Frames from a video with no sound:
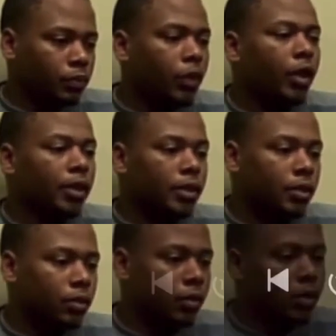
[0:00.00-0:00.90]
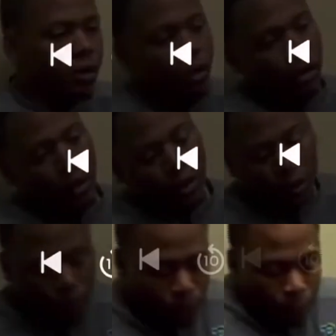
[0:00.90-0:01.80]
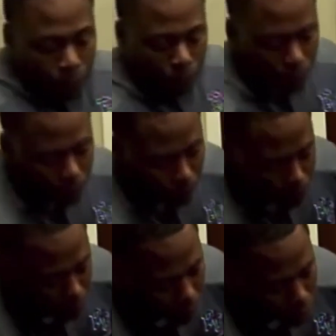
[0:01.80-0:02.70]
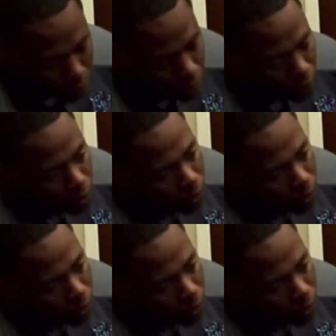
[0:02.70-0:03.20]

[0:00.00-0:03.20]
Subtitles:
Yes. We took it, the three of us went